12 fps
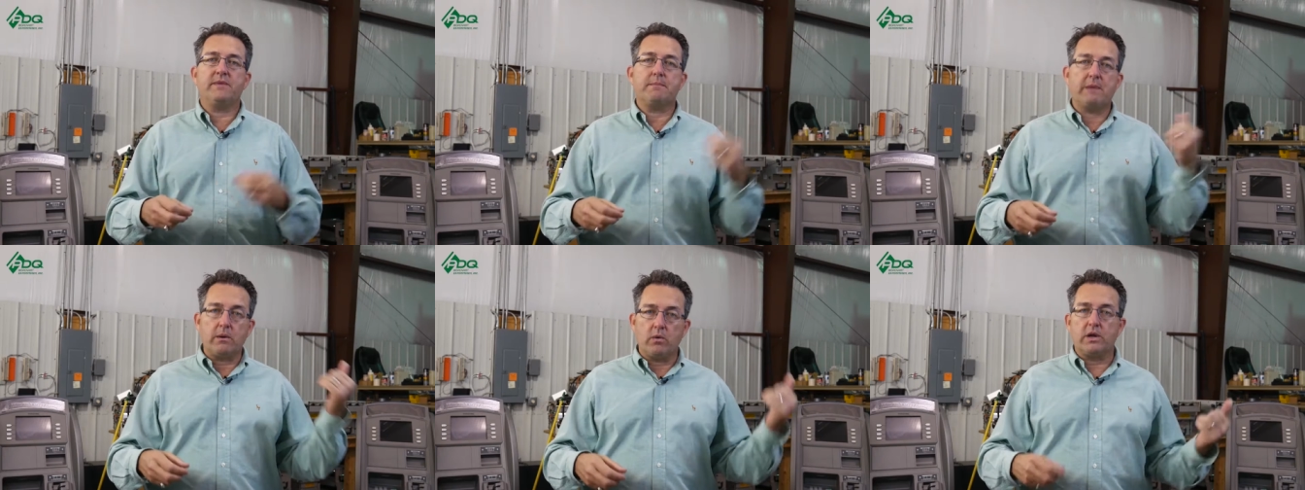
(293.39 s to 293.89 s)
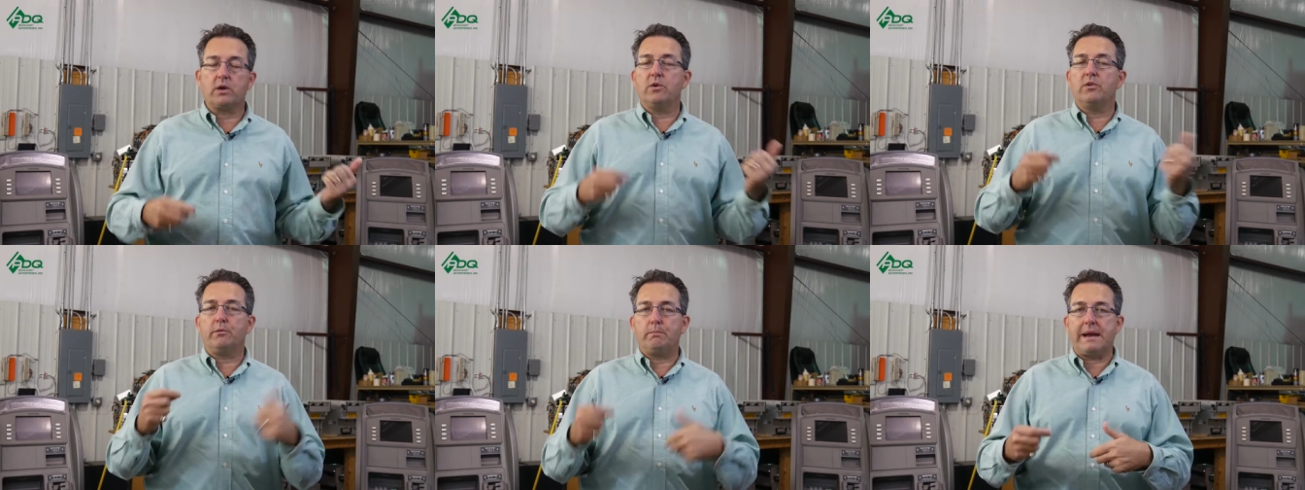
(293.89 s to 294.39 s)
They might want to go
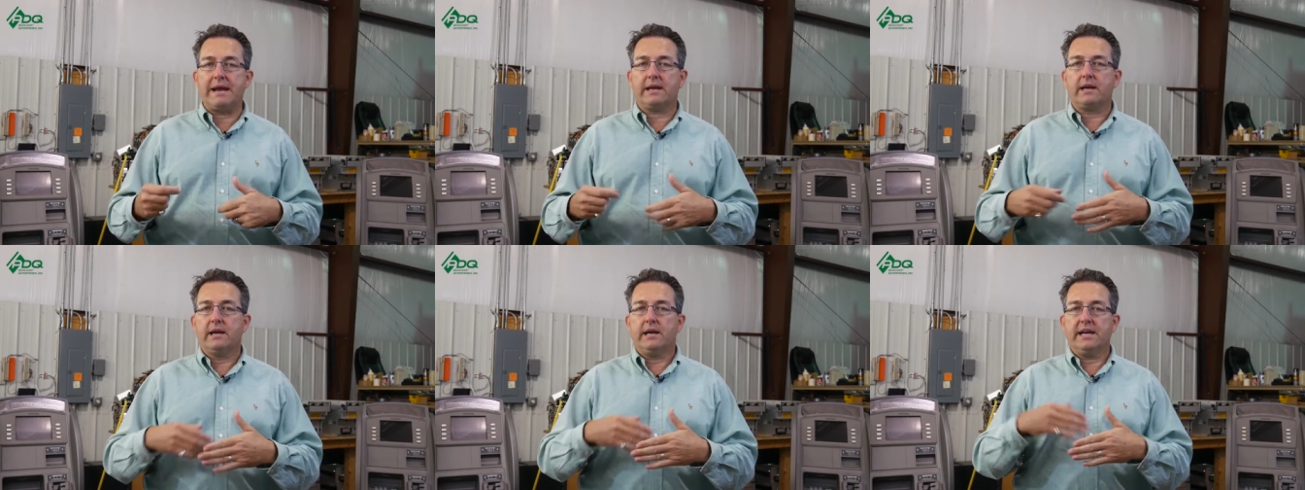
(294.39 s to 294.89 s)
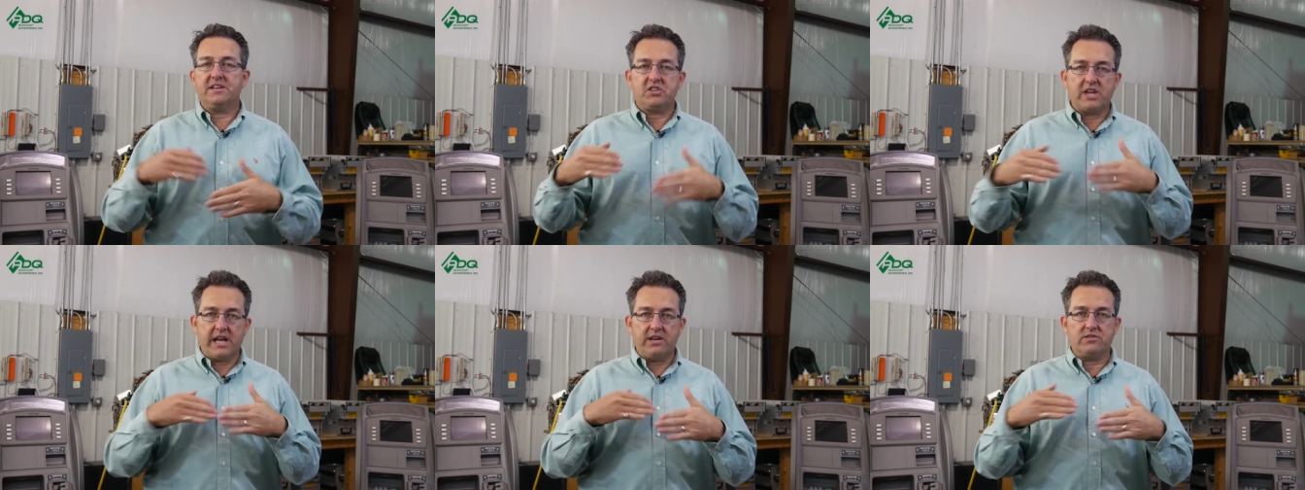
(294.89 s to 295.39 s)
to their bank and
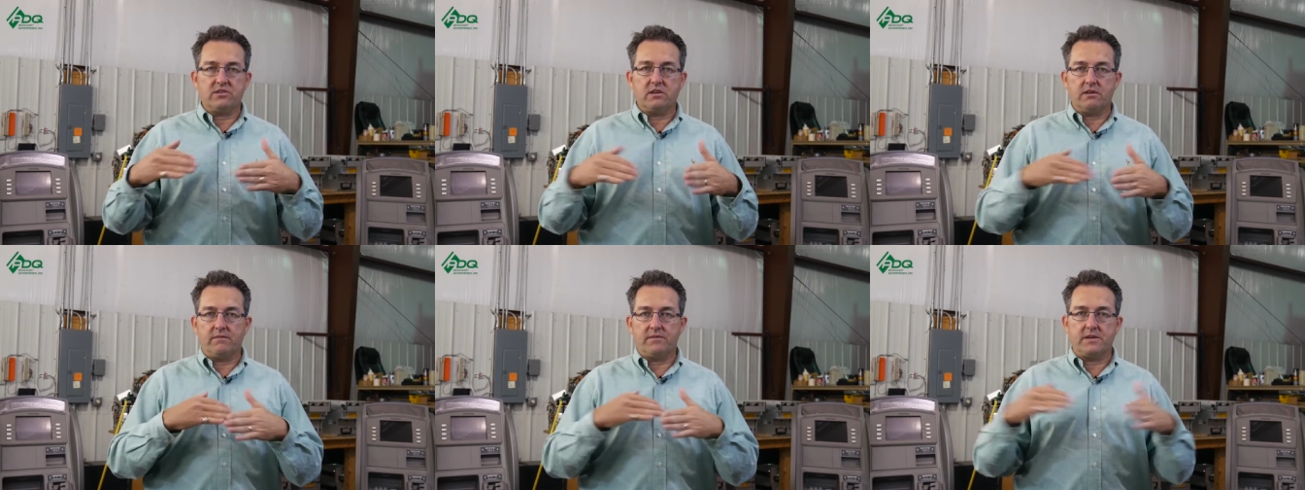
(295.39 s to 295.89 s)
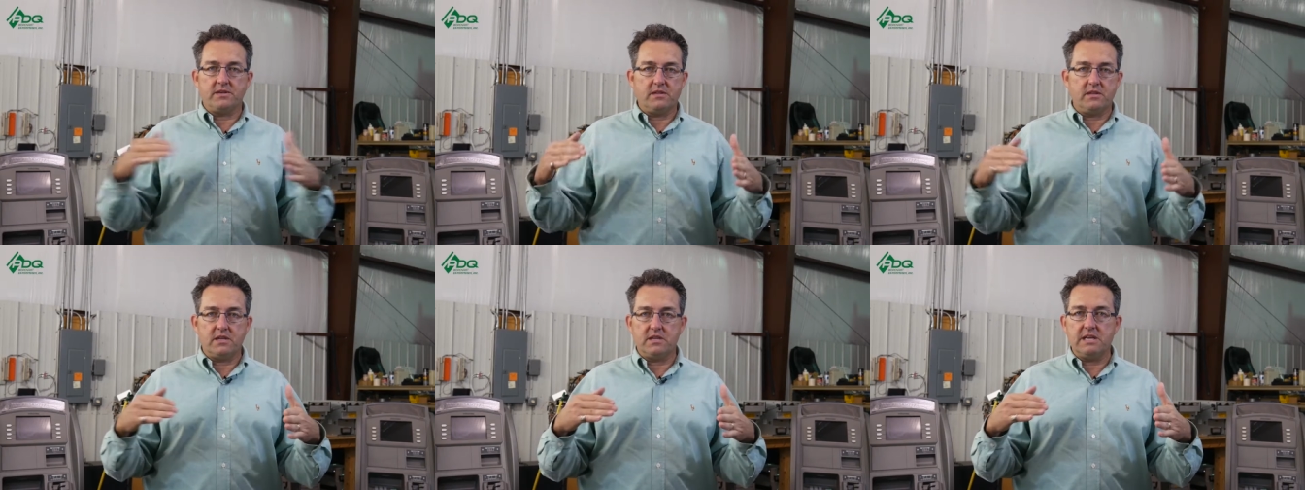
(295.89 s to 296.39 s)
change the, the,
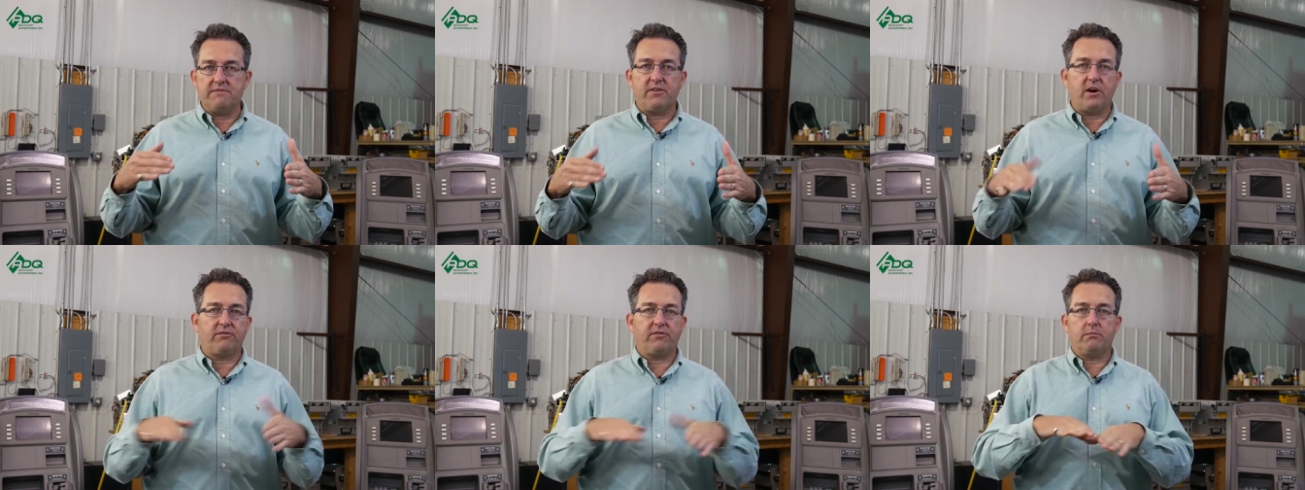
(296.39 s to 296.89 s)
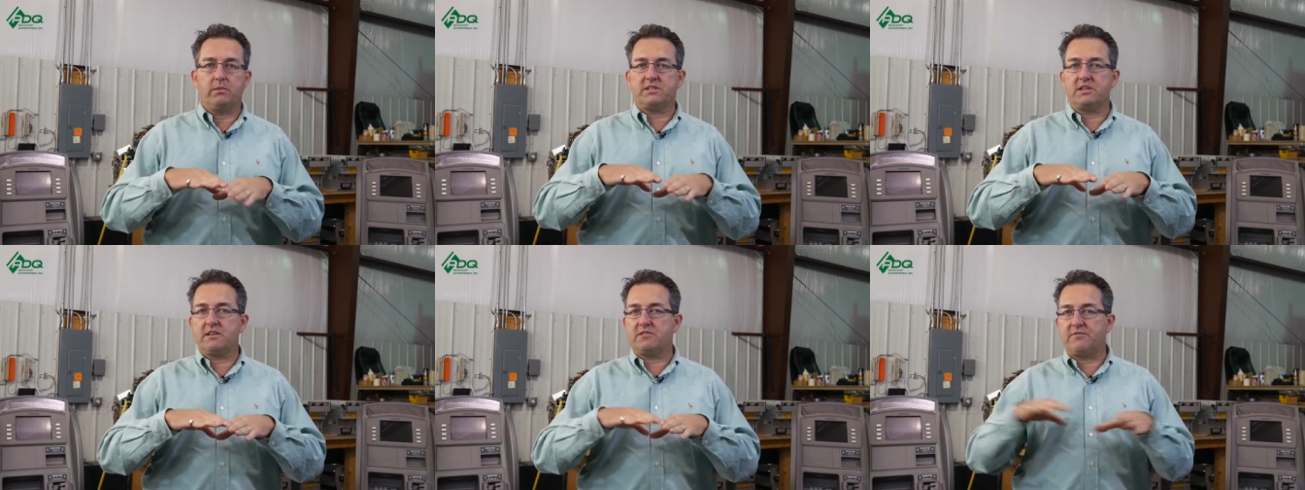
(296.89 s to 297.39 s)
the default from
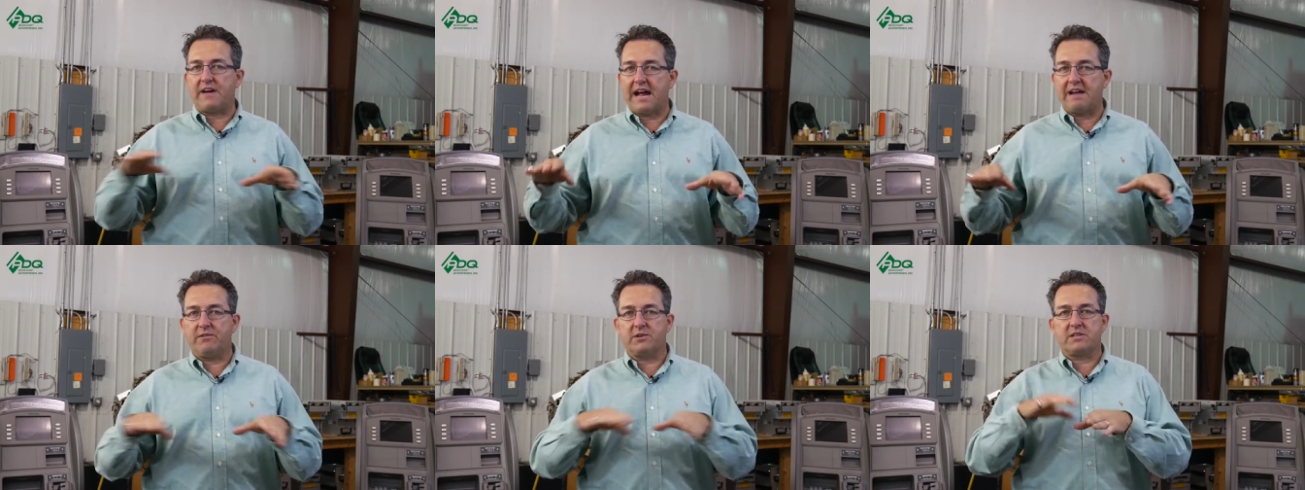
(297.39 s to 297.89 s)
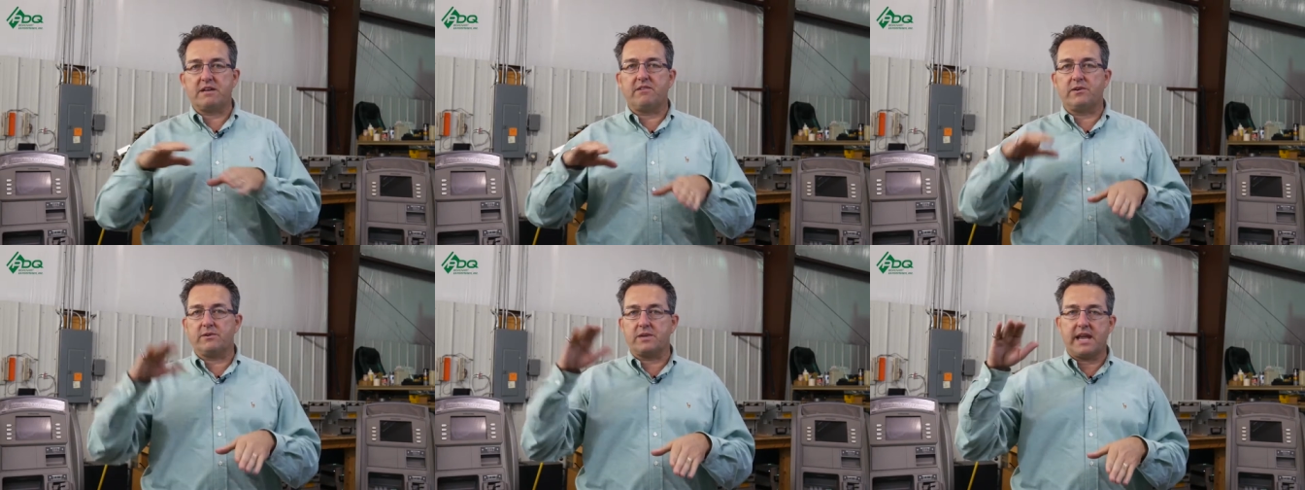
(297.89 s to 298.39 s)
let's say it's five or
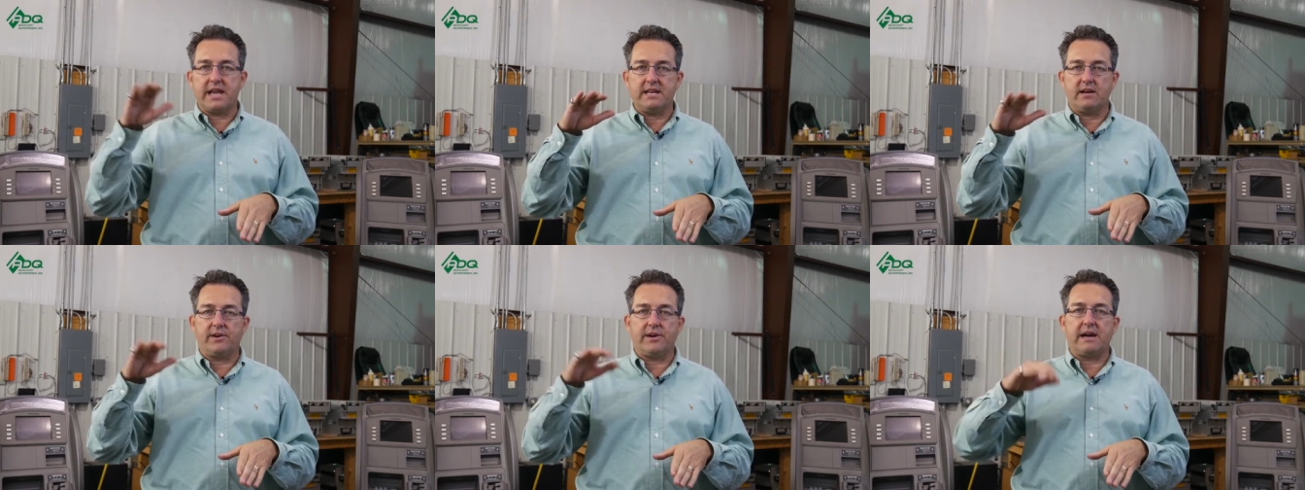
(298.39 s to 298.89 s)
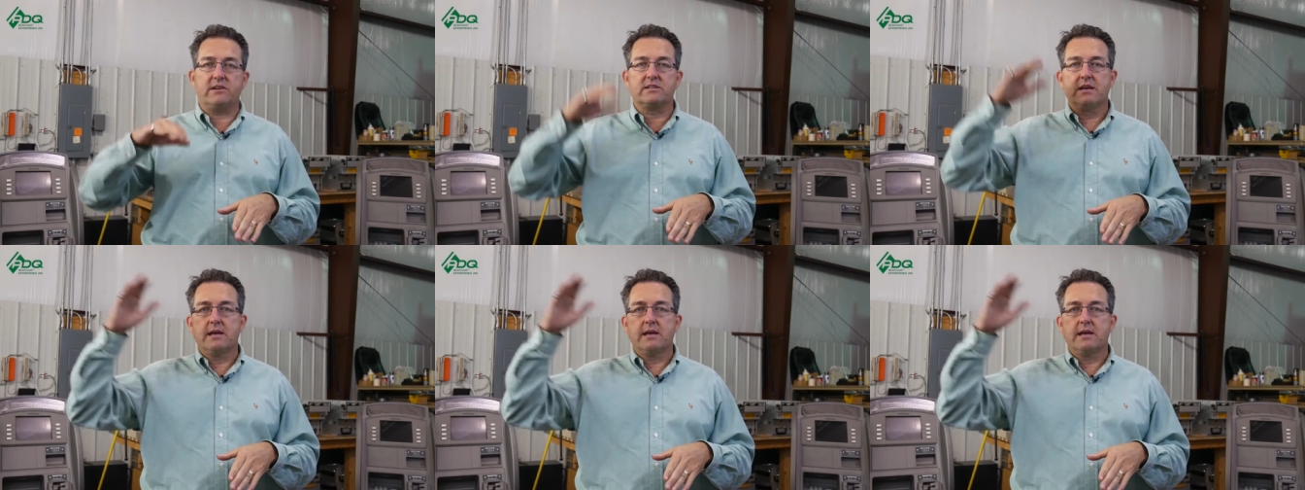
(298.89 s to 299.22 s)
seven or eight hundred dollars,